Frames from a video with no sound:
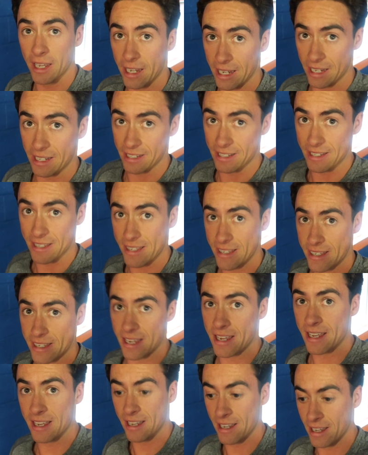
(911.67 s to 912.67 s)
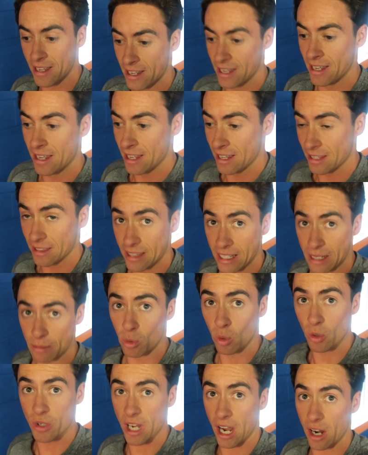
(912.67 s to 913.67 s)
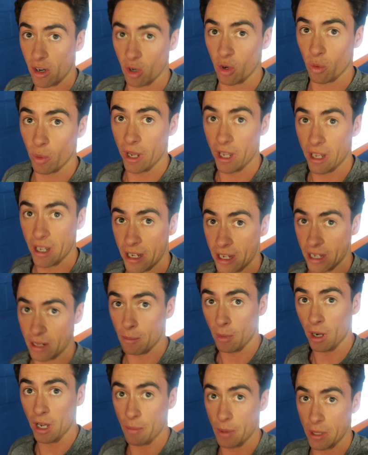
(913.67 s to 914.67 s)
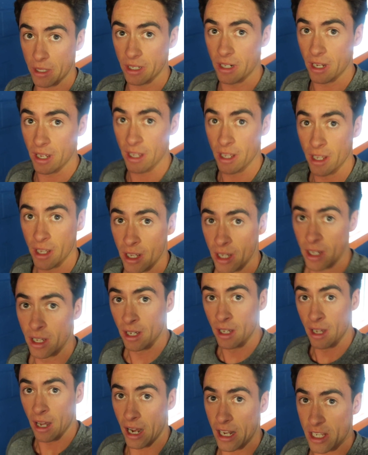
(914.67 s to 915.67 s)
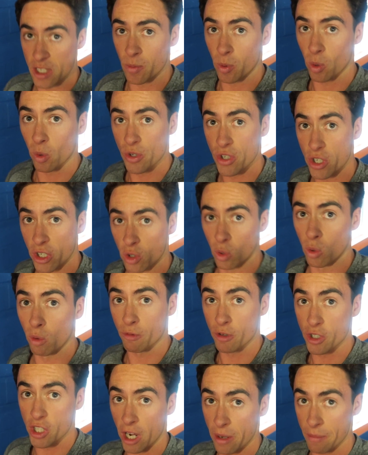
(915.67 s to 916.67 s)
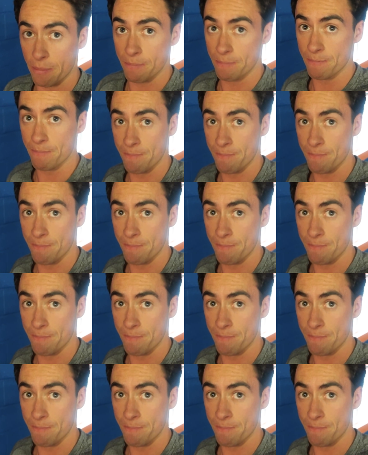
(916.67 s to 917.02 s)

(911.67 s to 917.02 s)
is the most accurate way, in my opinion, as opposed to going for time.